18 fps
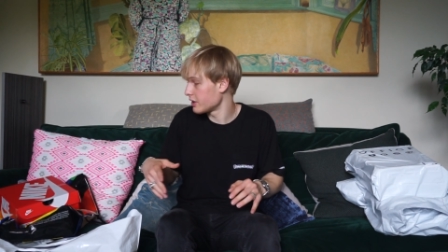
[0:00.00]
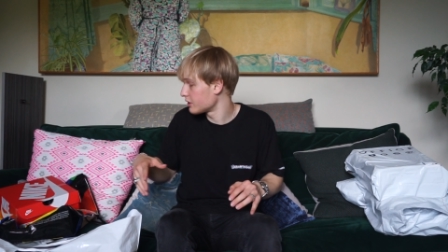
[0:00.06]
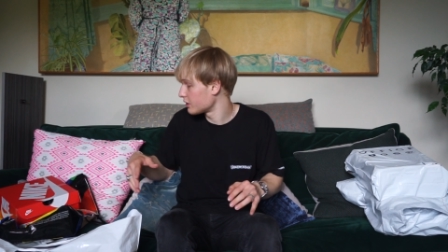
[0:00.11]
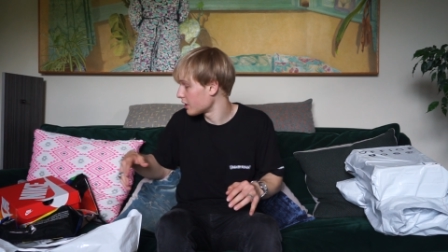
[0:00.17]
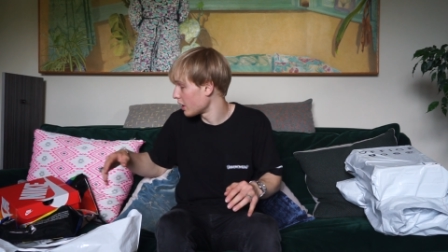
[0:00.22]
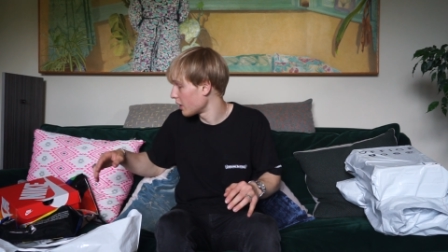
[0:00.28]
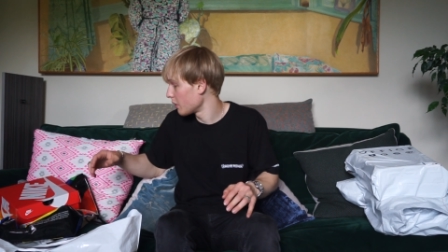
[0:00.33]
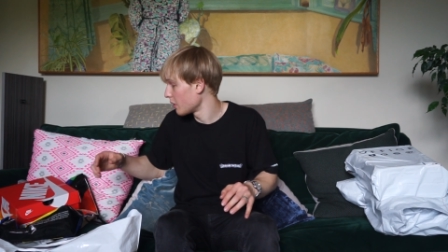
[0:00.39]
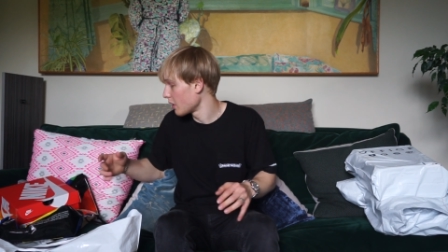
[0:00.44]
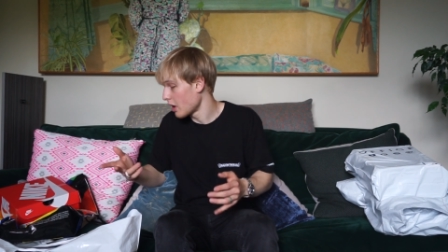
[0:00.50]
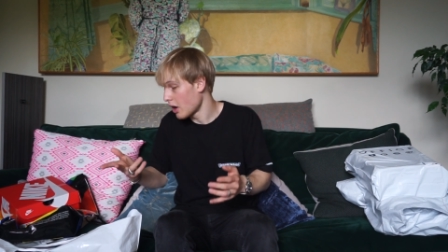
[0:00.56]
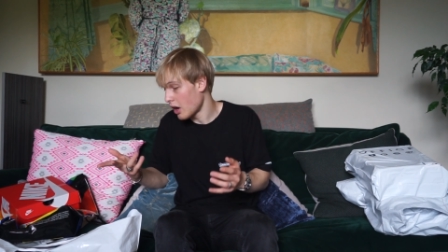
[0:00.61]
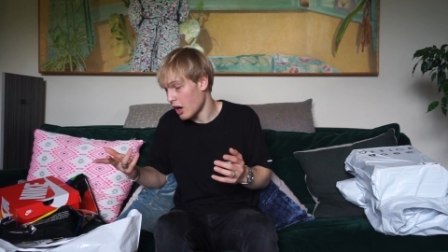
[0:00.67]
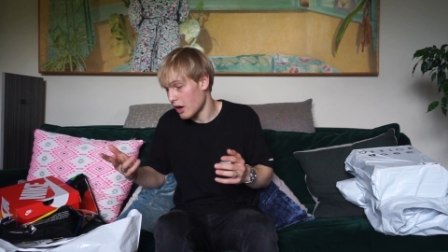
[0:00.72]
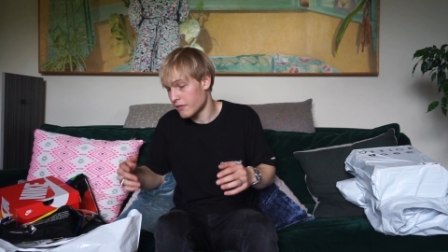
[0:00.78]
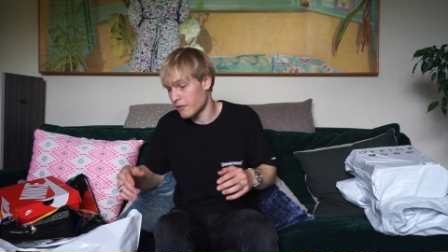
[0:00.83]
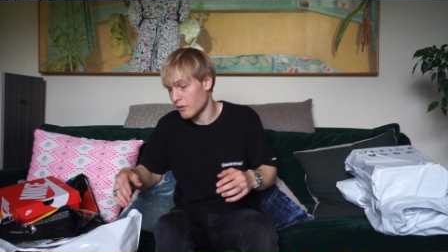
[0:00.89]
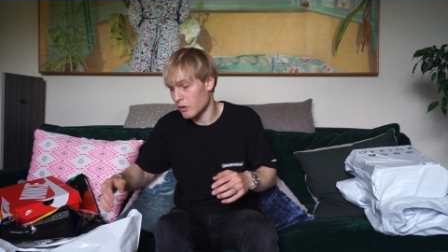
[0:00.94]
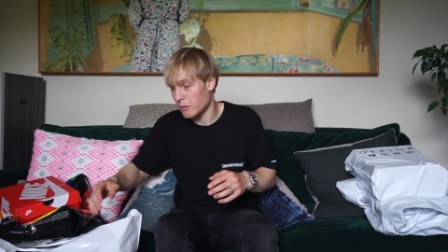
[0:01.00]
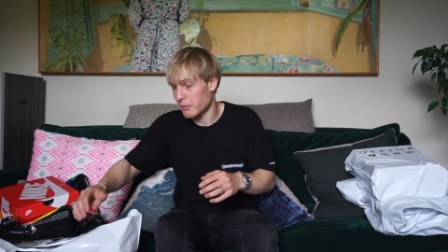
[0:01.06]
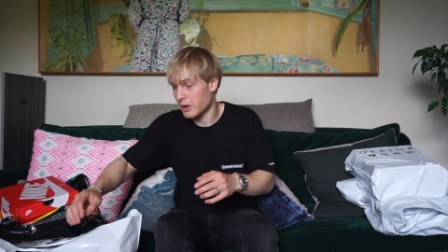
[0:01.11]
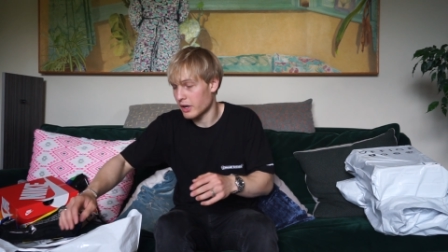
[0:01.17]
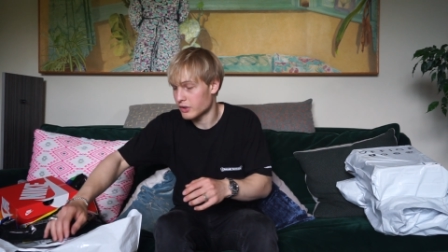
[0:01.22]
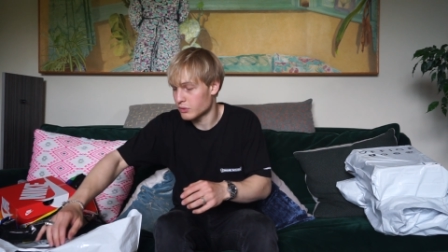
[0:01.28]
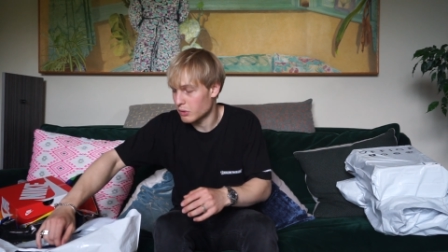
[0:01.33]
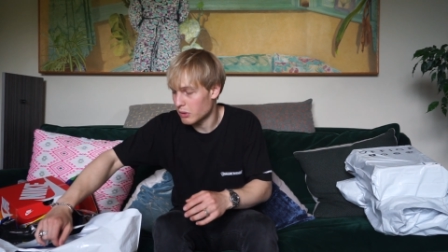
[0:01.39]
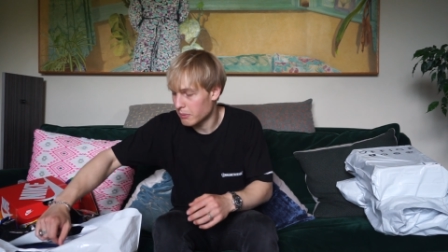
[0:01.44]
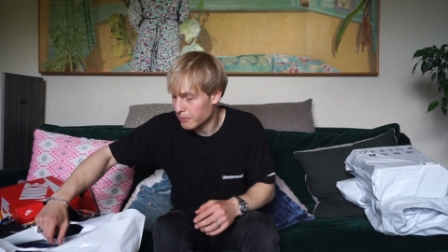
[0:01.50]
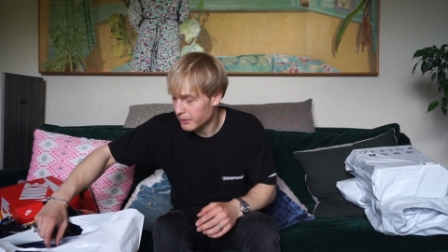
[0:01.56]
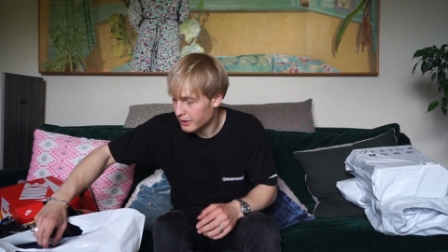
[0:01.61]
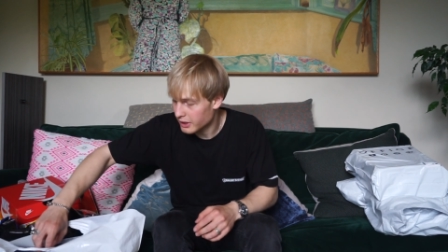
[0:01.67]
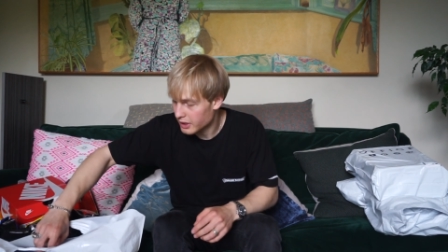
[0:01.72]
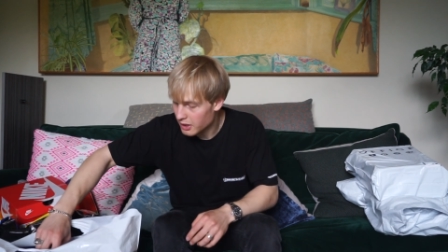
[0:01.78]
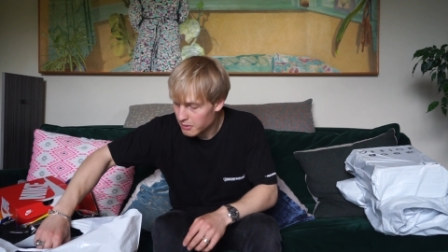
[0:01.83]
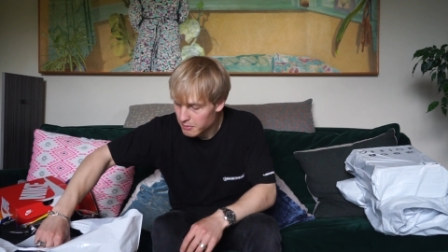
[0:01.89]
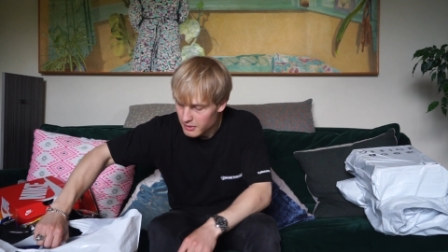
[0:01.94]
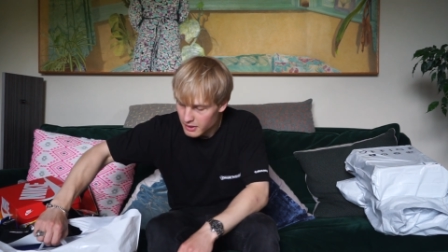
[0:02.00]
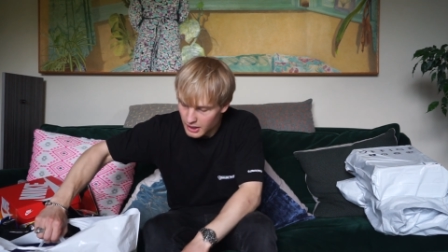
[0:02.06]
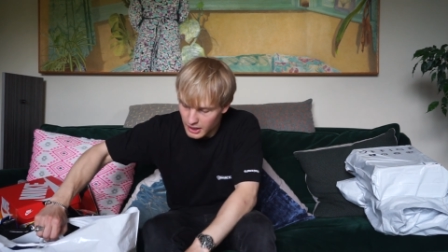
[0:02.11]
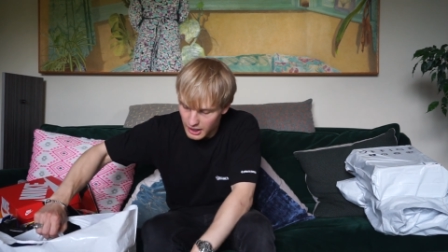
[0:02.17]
so I thought I might as well pick it up.